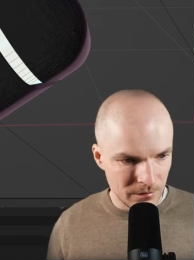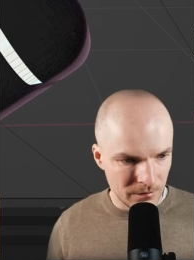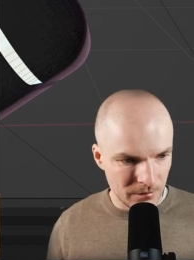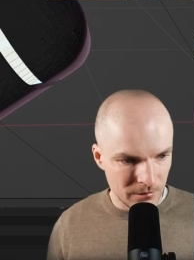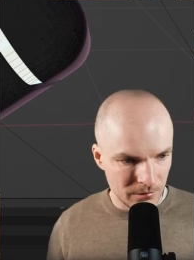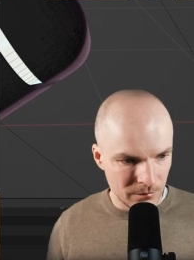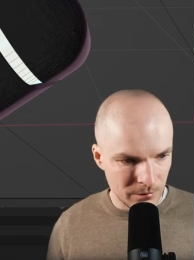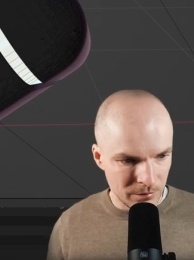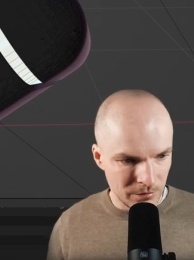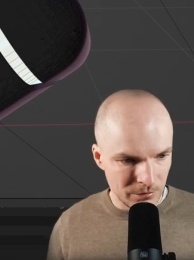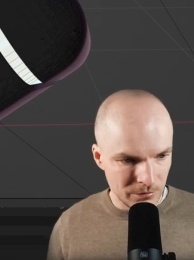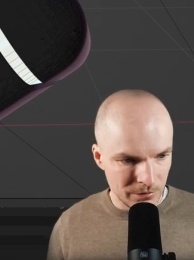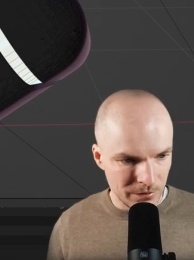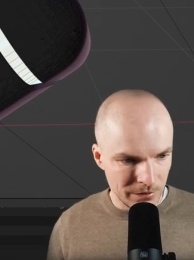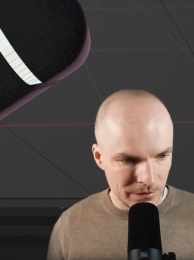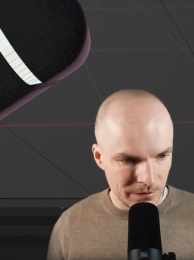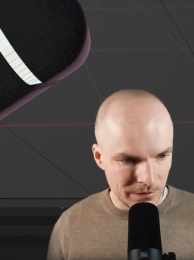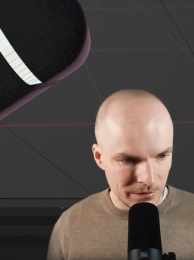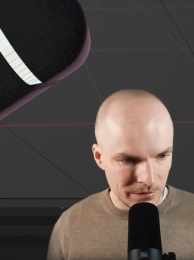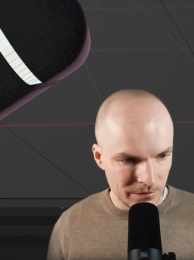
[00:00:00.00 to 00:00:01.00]
blue
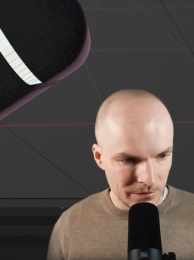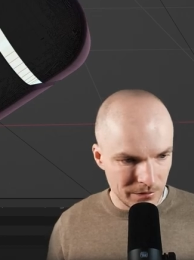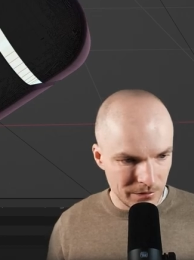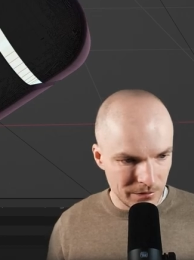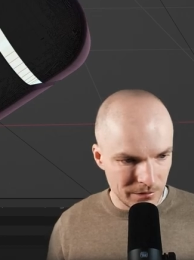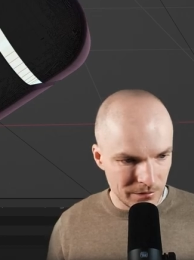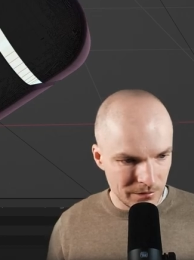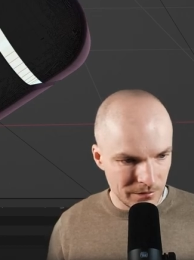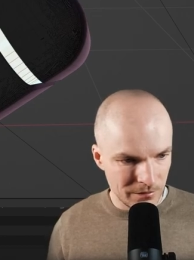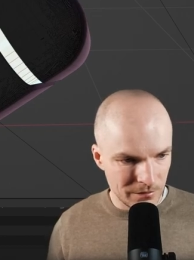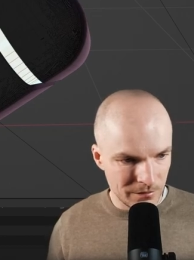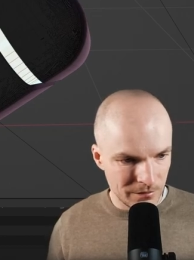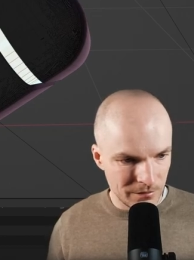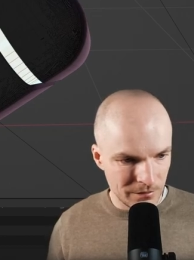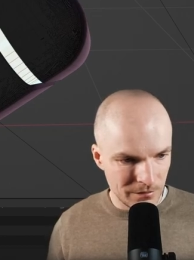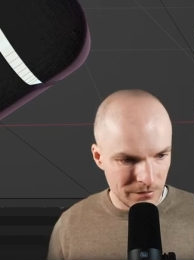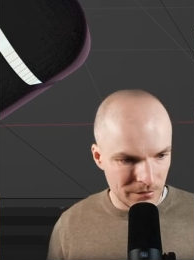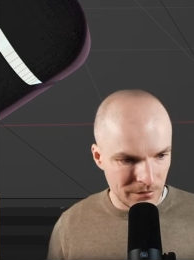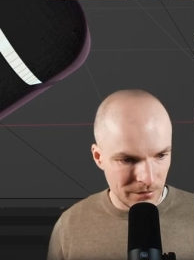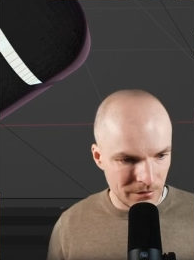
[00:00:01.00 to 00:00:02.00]
tint
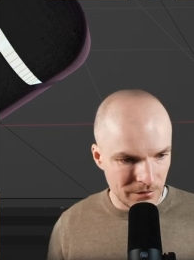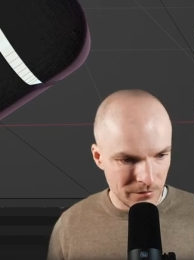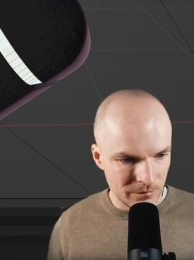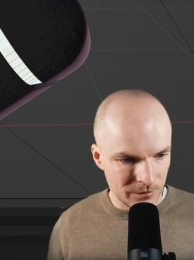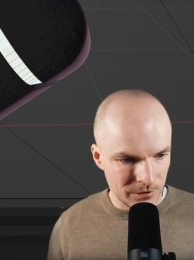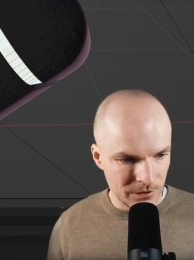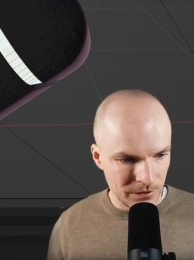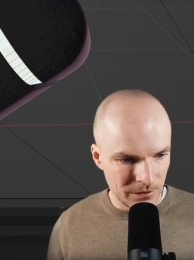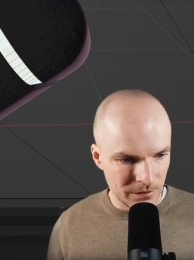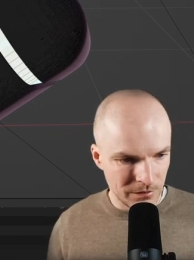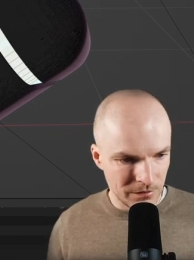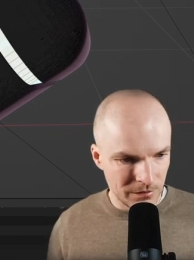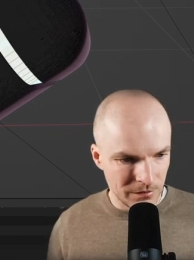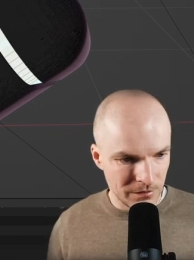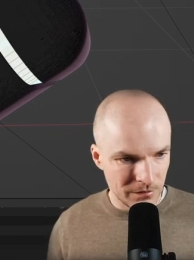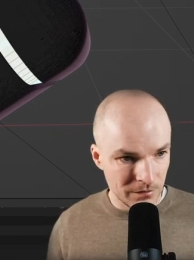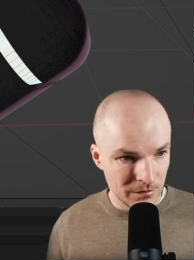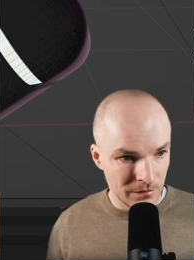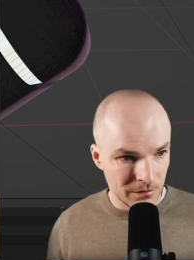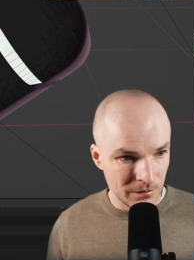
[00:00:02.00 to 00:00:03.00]
on the object.
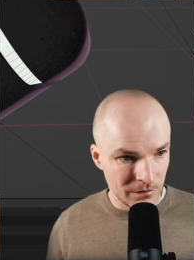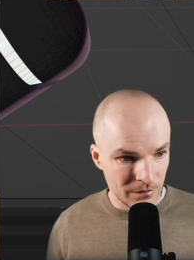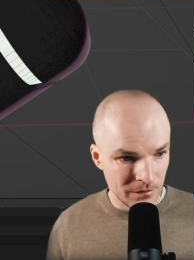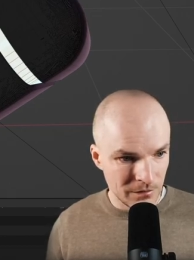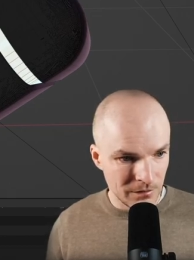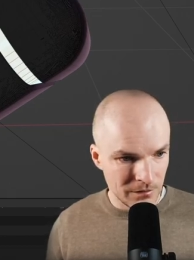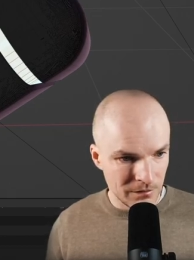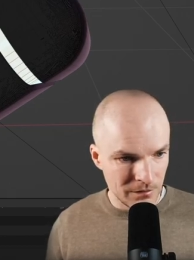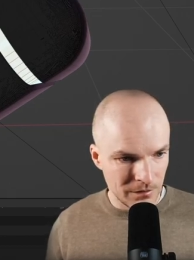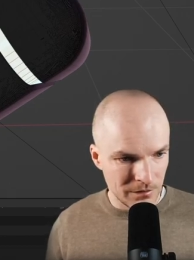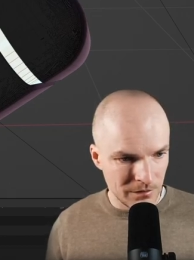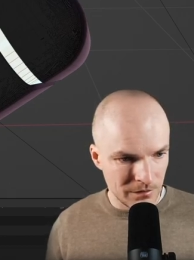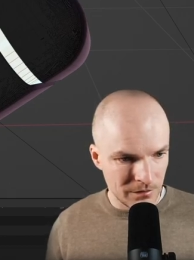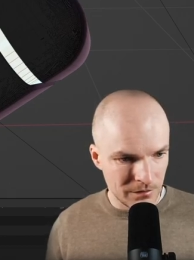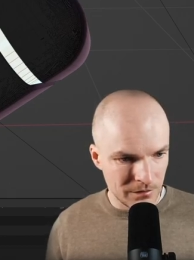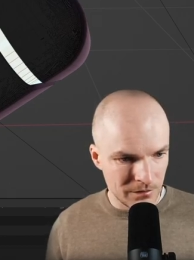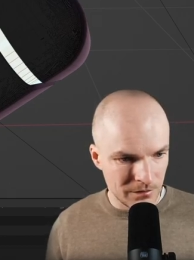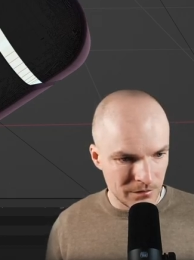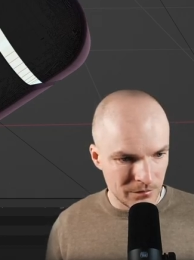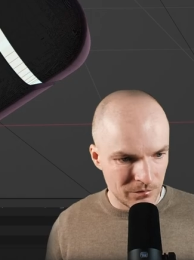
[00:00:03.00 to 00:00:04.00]
So yeah,
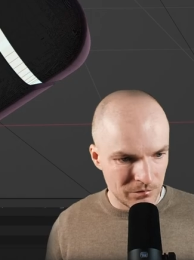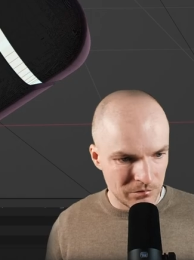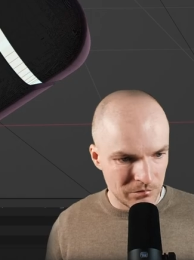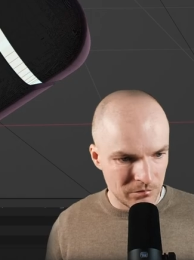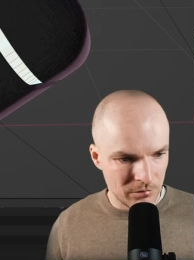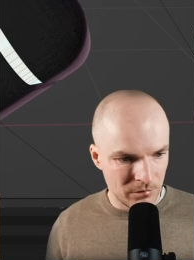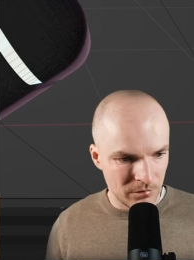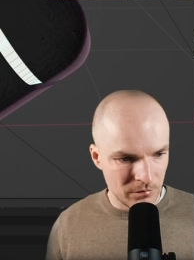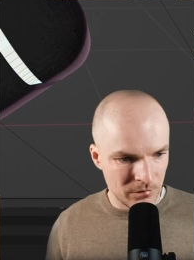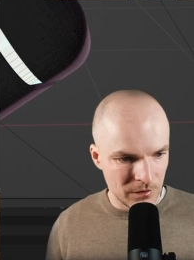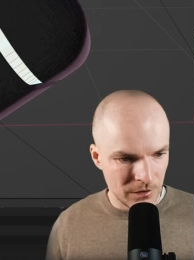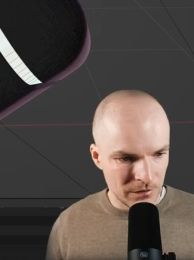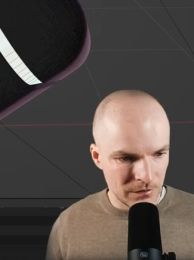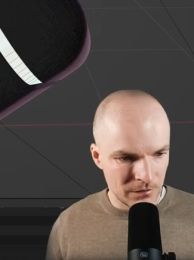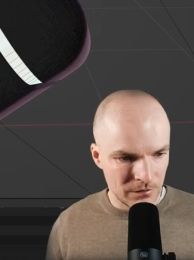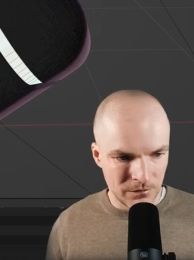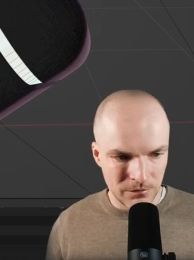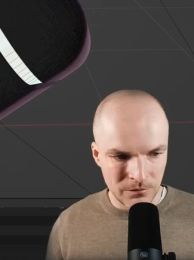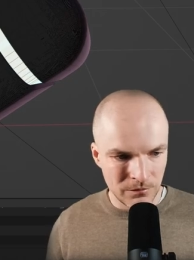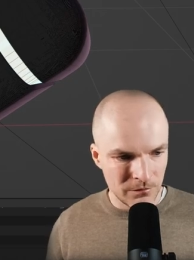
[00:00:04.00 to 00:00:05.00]

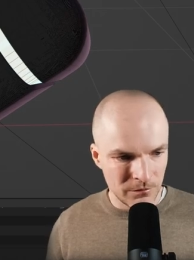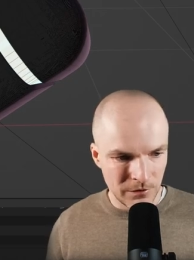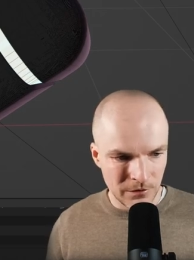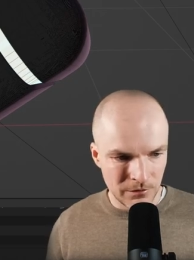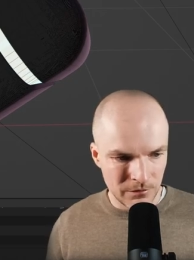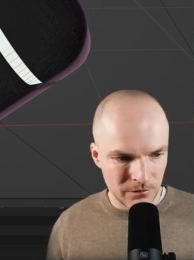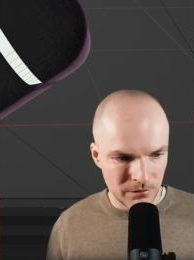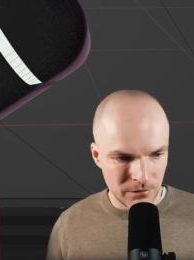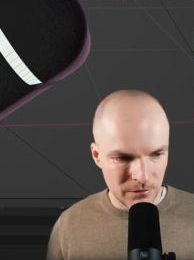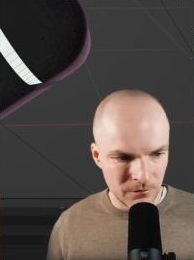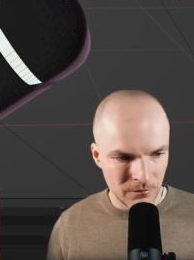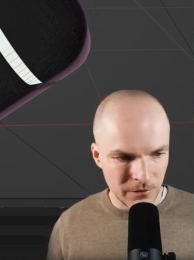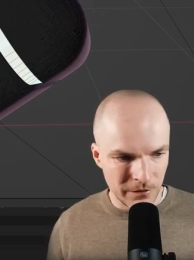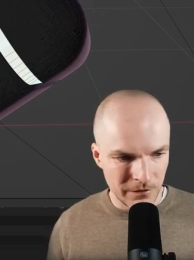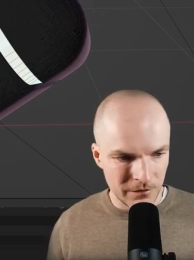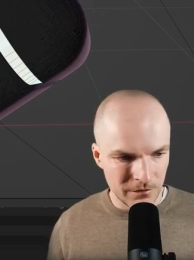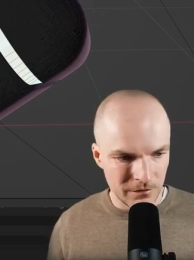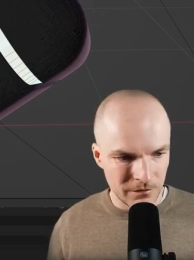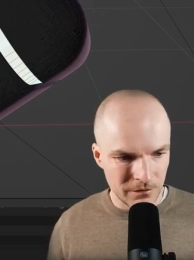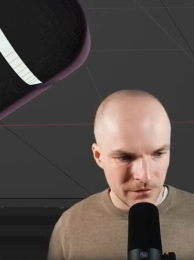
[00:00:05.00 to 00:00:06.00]
that's
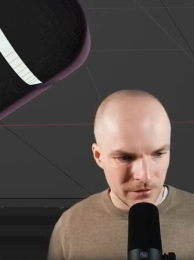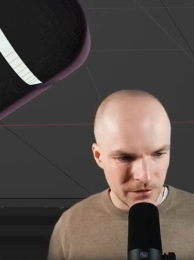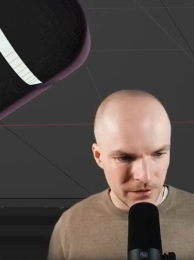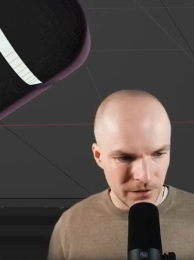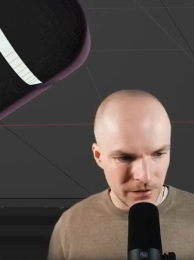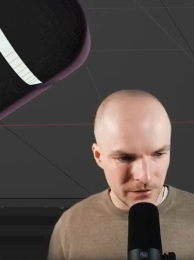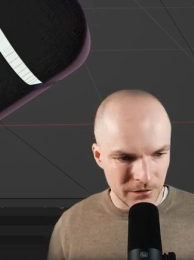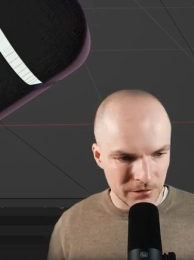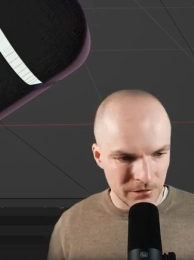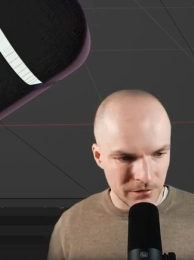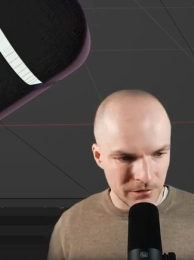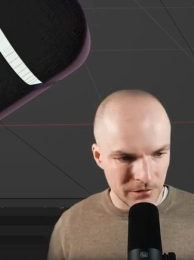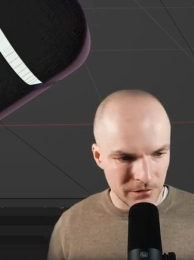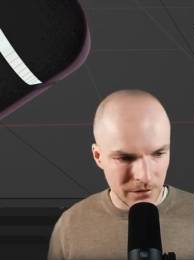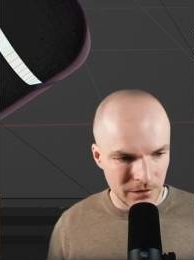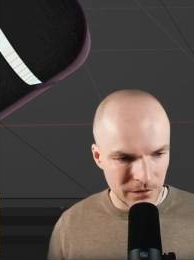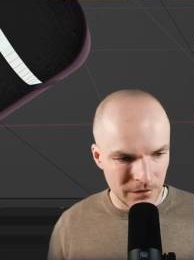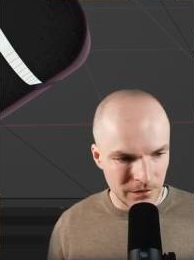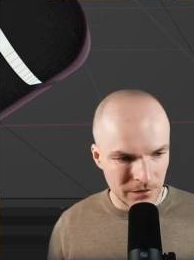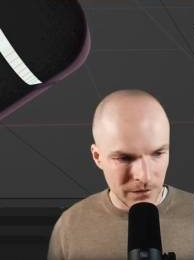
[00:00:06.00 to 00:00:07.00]
quite Stardeus
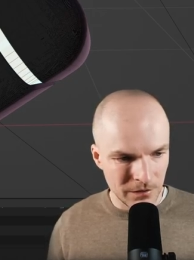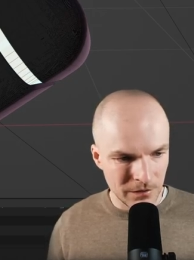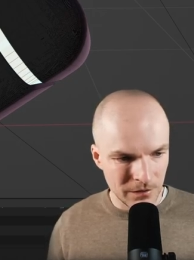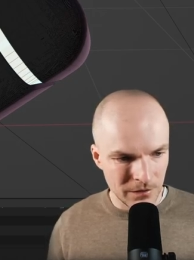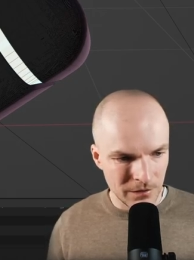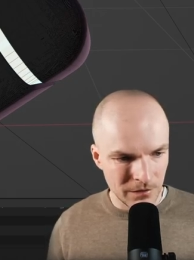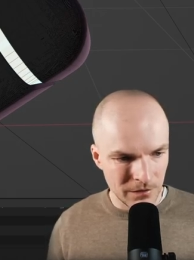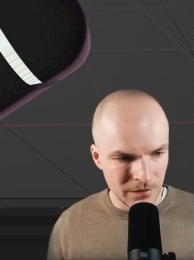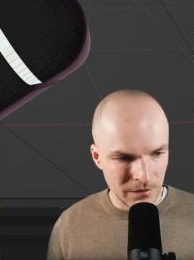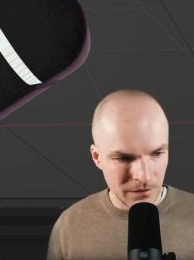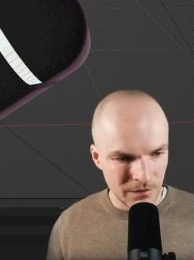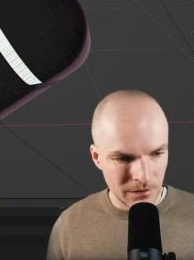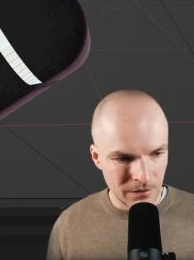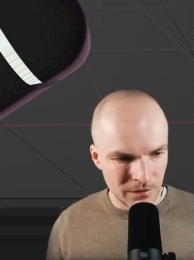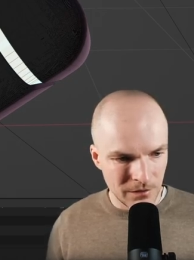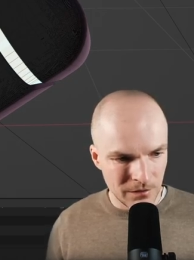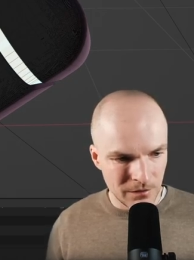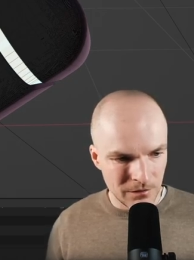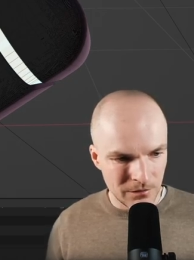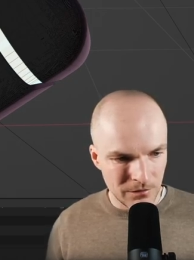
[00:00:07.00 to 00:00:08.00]
looking
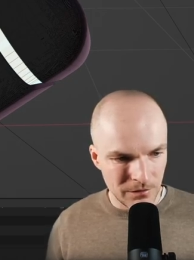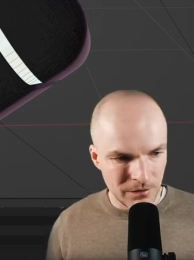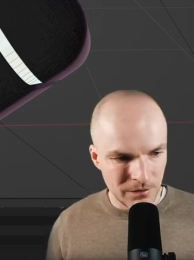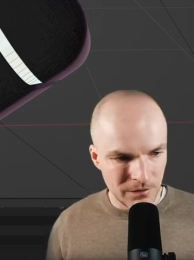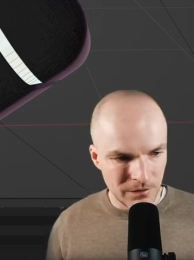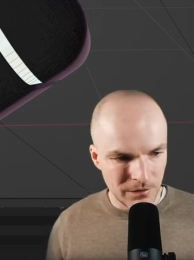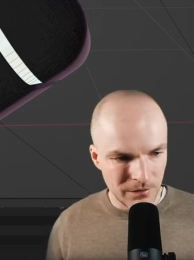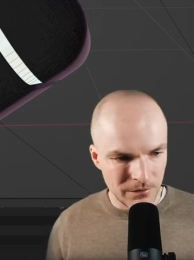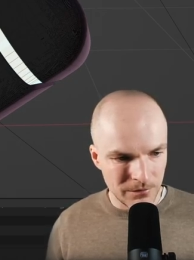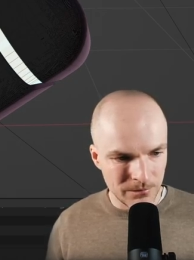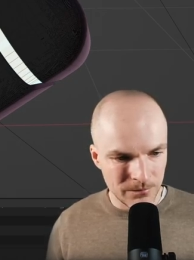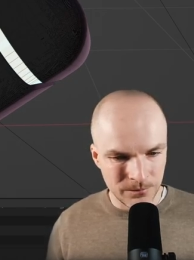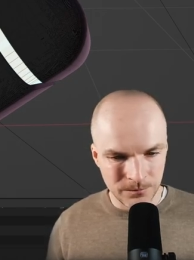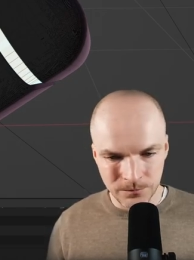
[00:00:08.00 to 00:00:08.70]
right now.